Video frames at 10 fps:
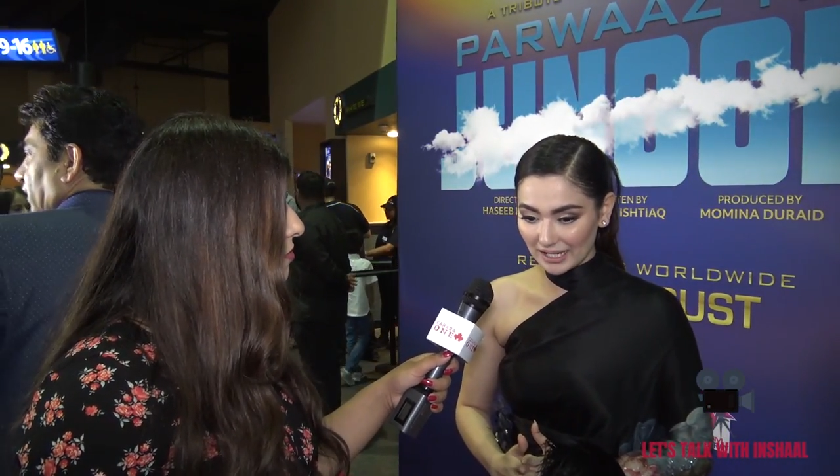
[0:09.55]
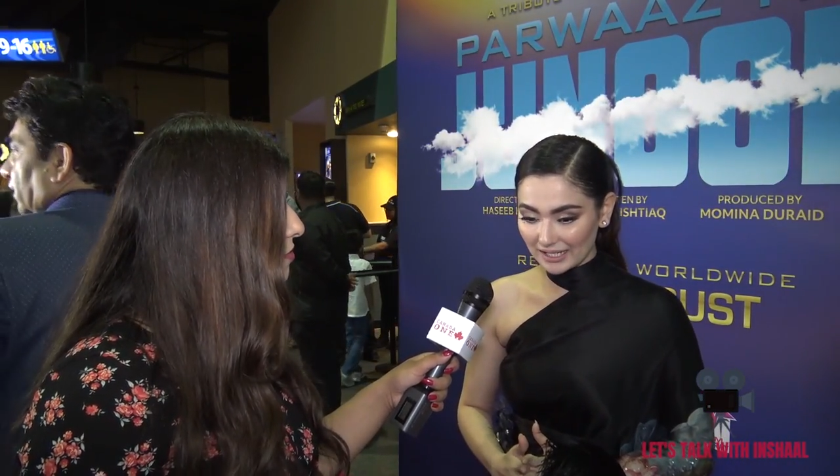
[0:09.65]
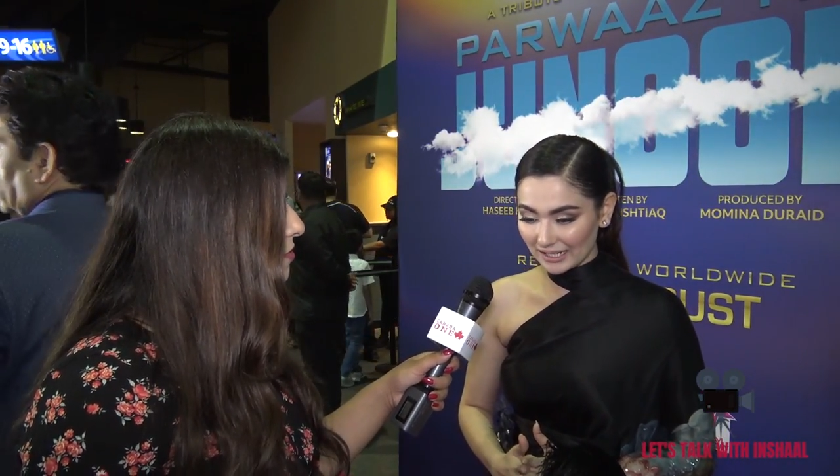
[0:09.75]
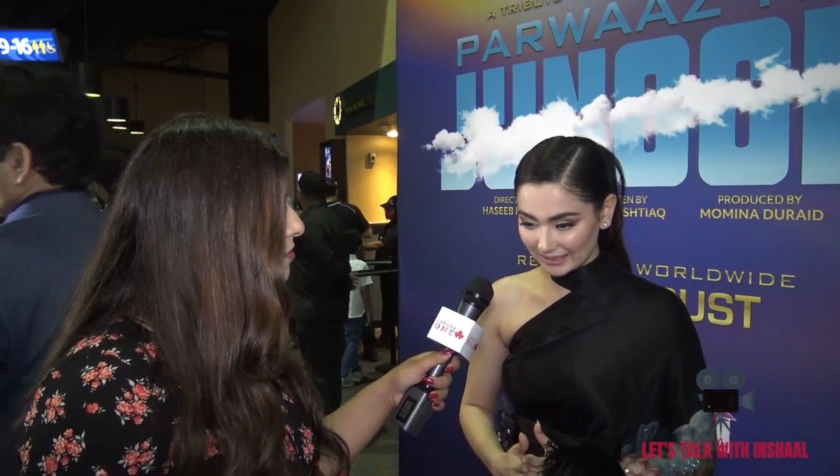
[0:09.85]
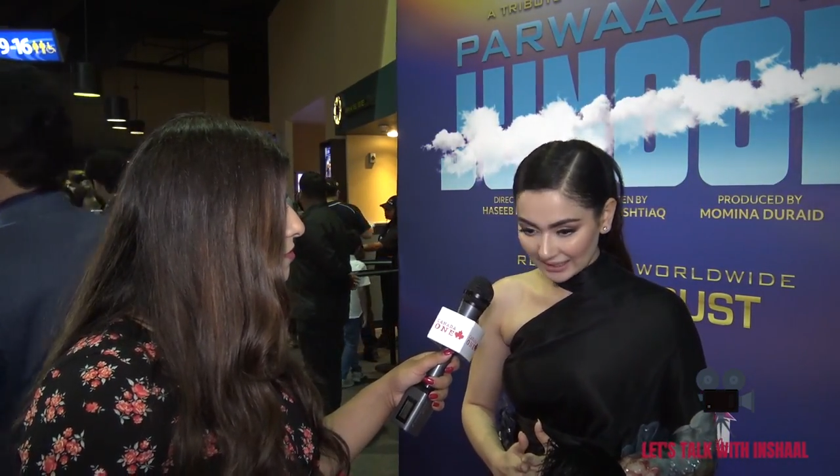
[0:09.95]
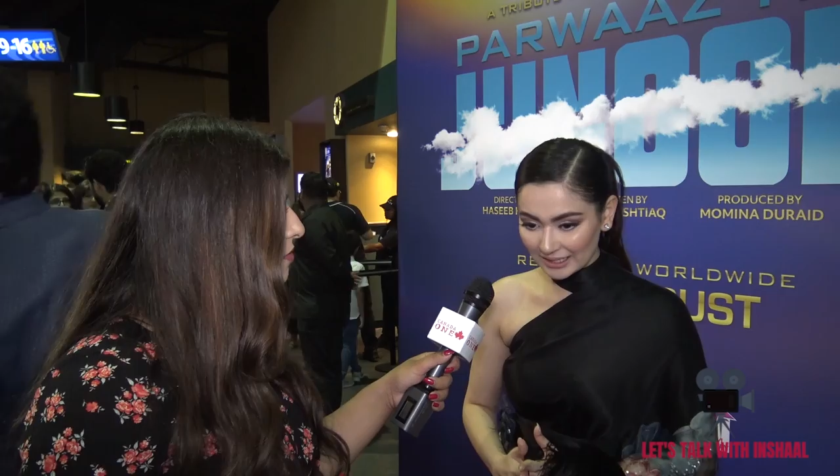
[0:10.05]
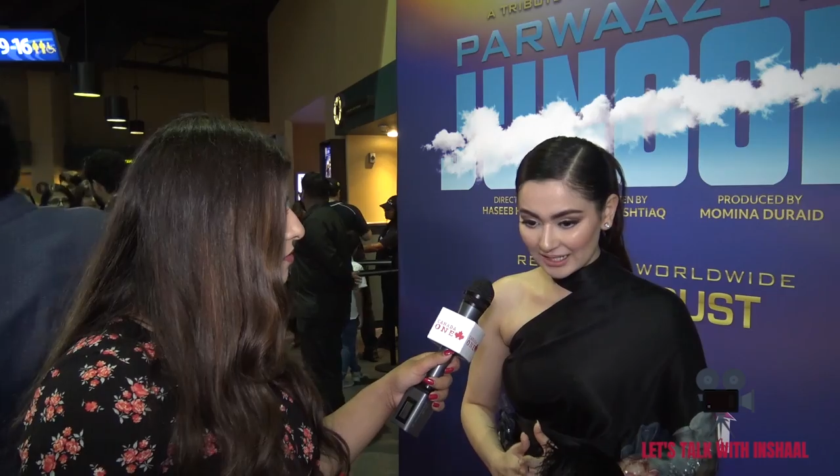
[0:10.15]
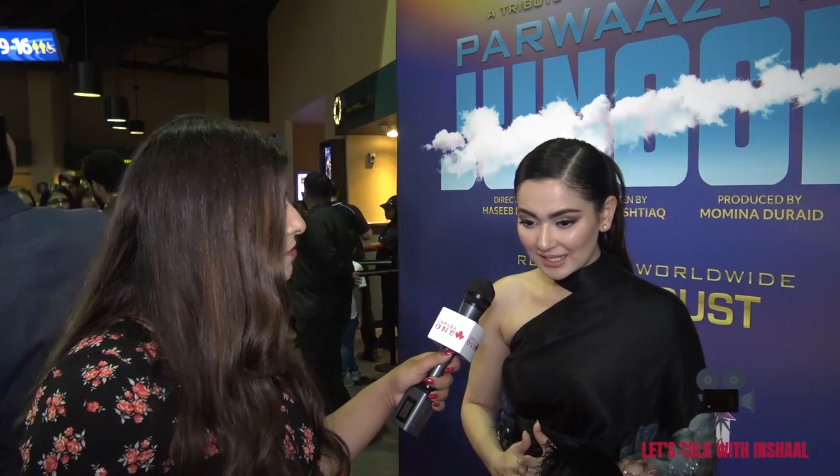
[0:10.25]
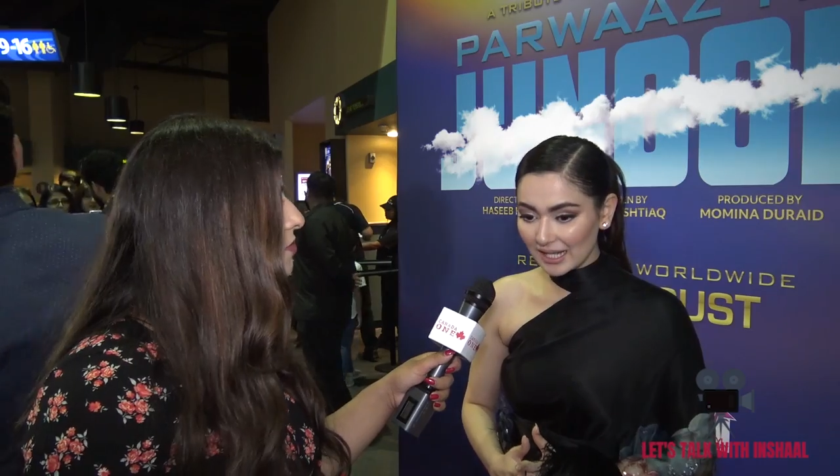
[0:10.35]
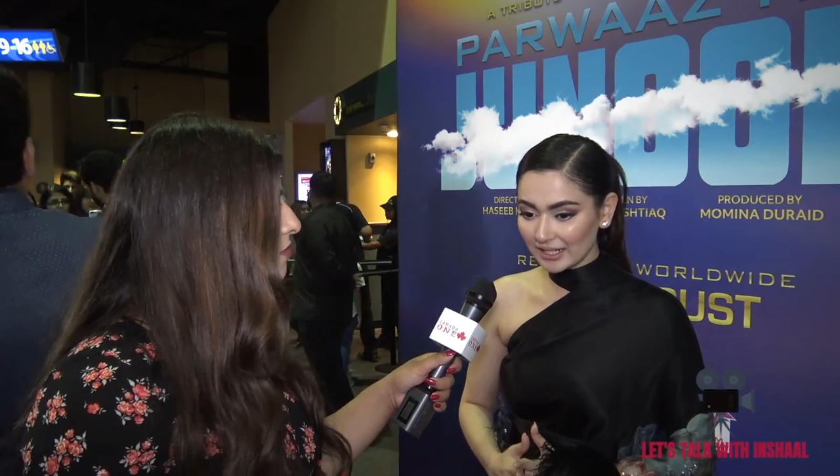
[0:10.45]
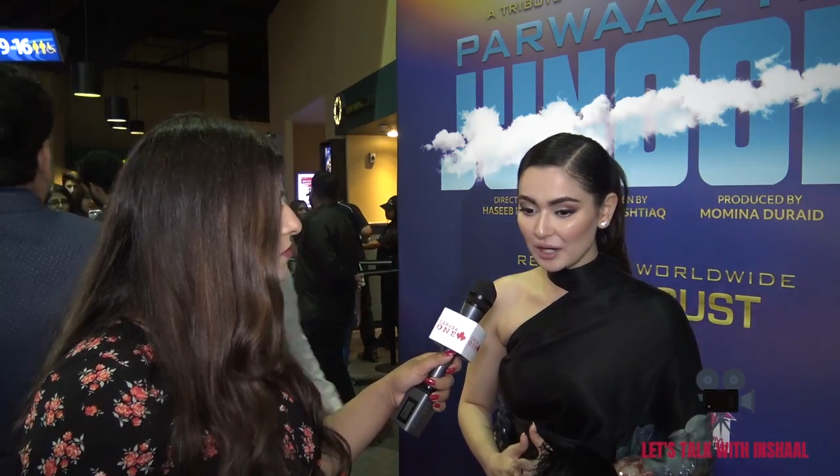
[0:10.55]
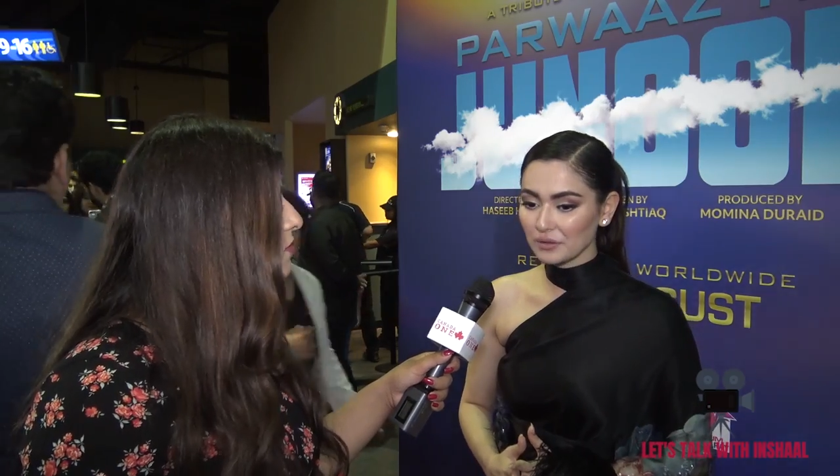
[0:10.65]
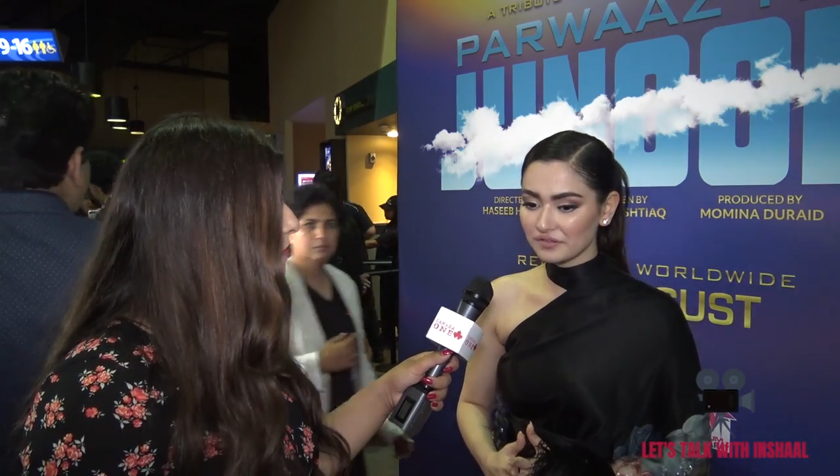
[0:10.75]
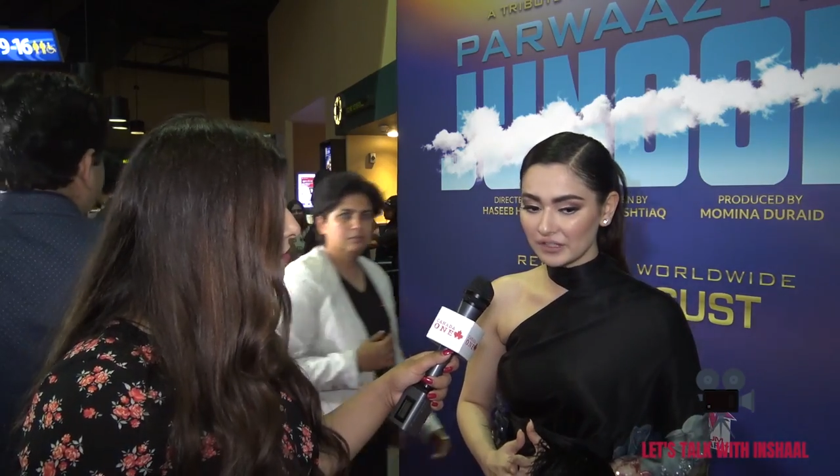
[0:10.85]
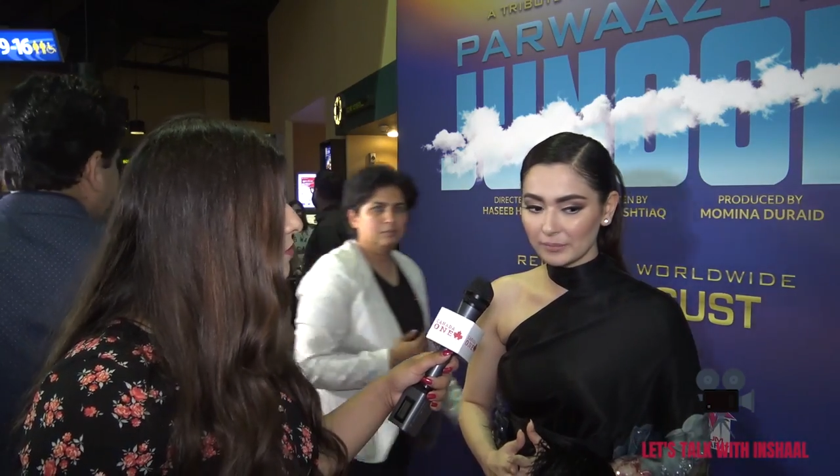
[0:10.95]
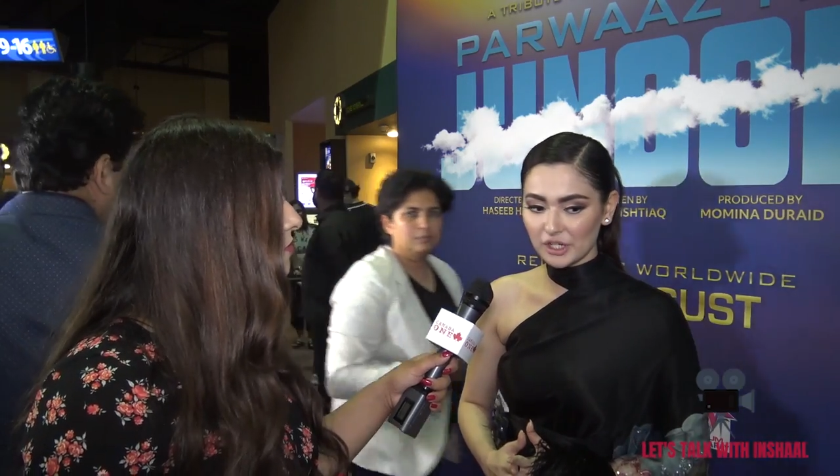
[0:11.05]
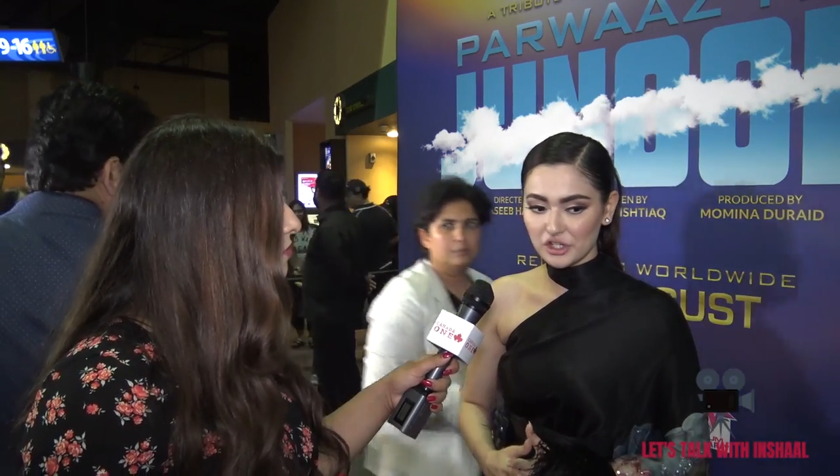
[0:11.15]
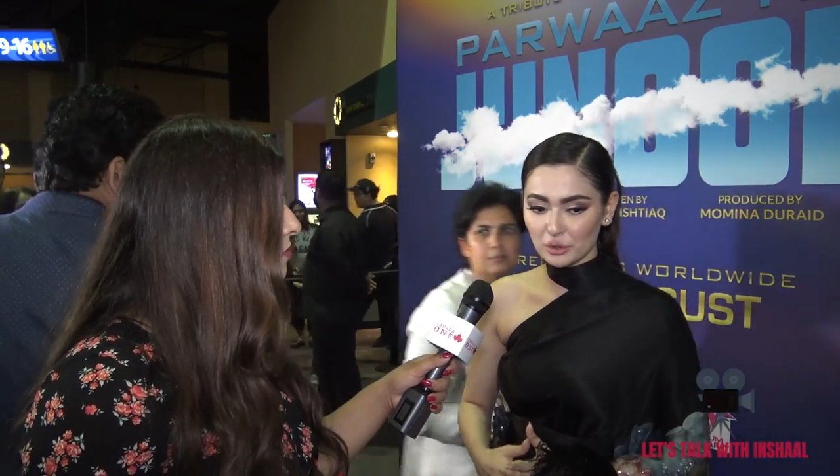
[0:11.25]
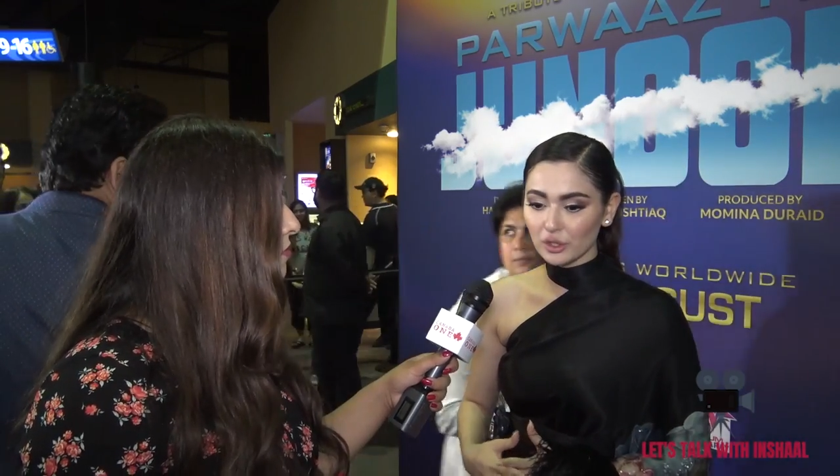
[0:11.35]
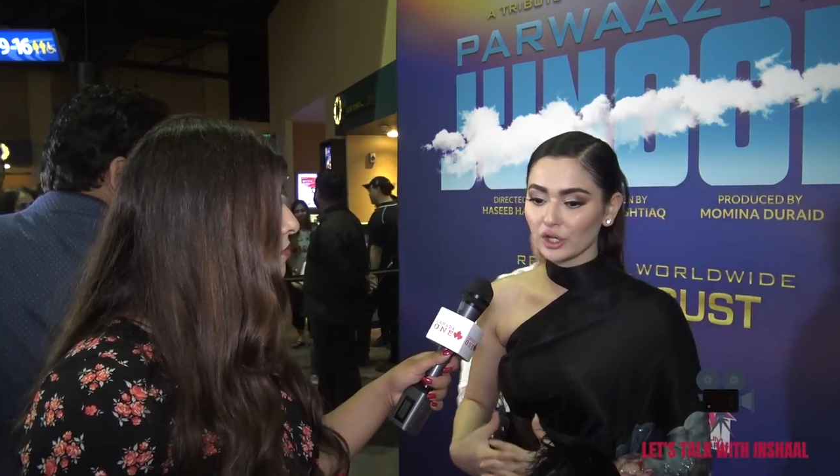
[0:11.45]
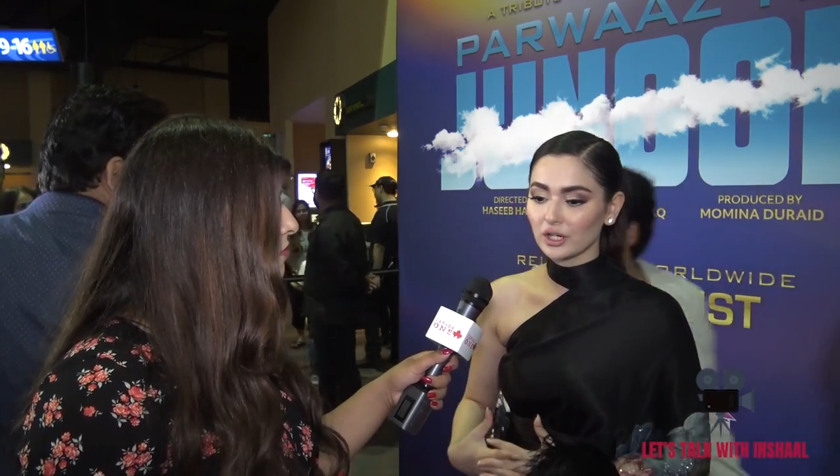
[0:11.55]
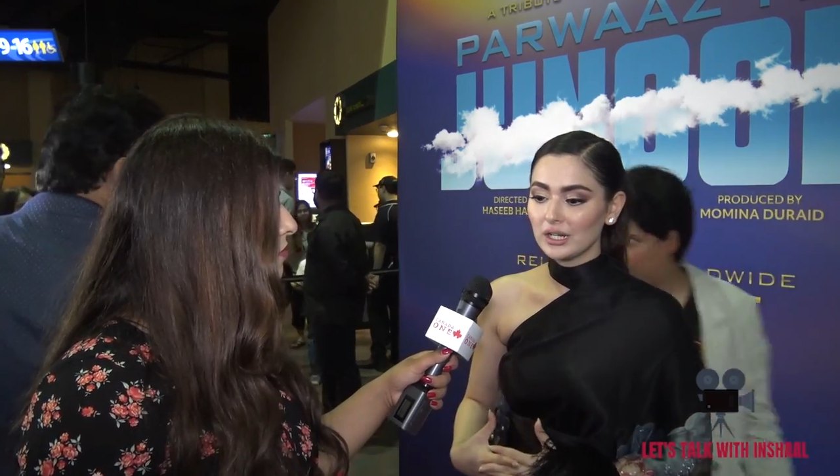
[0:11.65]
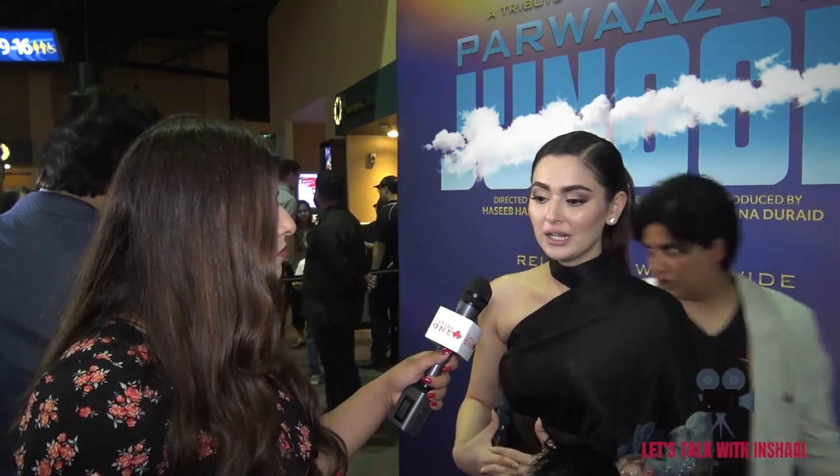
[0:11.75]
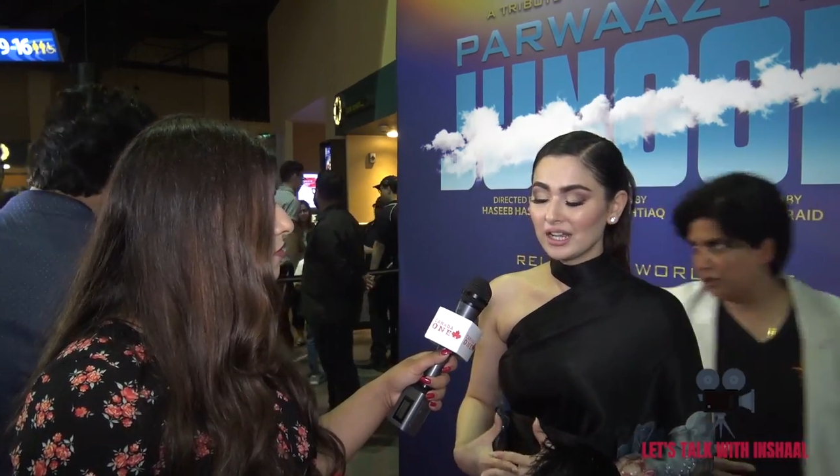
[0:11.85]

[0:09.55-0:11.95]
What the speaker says: I think it is that kind of a film that you're gonna,